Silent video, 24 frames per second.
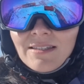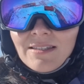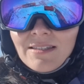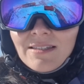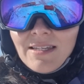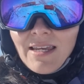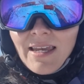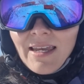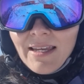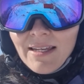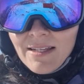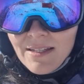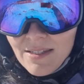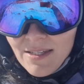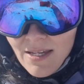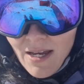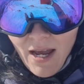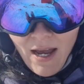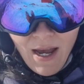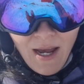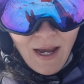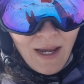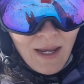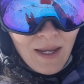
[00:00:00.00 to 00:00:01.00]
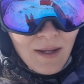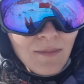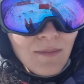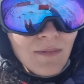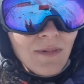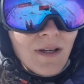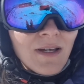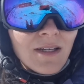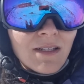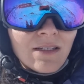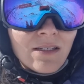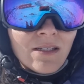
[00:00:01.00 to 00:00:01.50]
take time
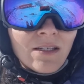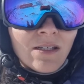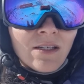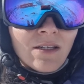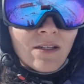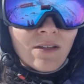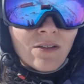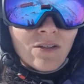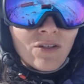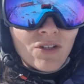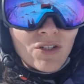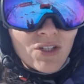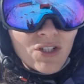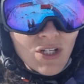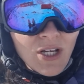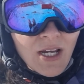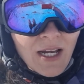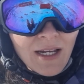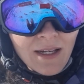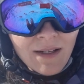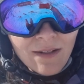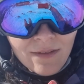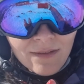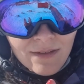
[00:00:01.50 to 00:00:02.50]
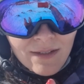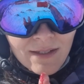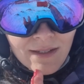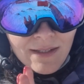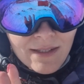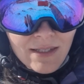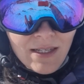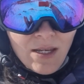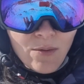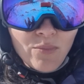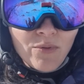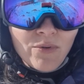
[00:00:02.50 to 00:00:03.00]
until your child
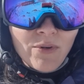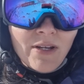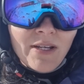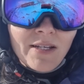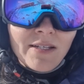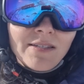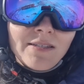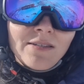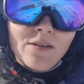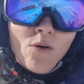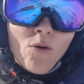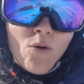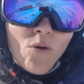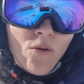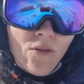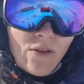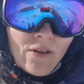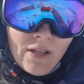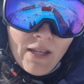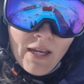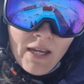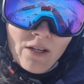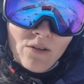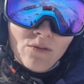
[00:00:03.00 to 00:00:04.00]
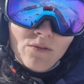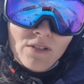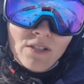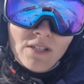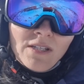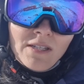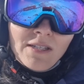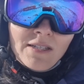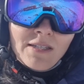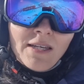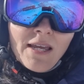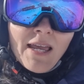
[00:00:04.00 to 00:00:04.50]
separates all the
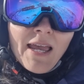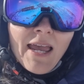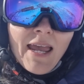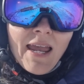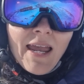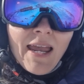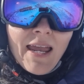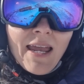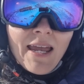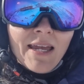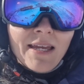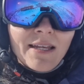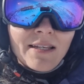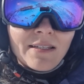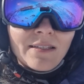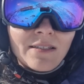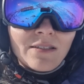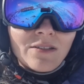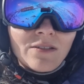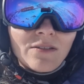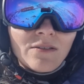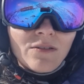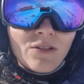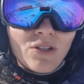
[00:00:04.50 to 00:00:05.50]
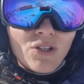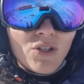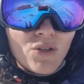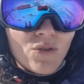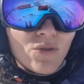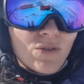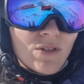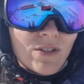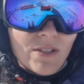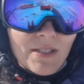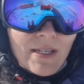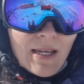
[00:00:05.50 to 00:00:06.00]
languages and
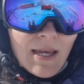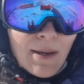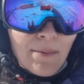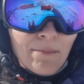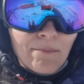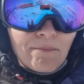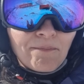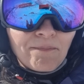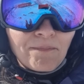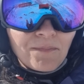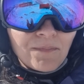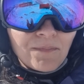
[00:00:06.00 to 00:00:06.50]
uses them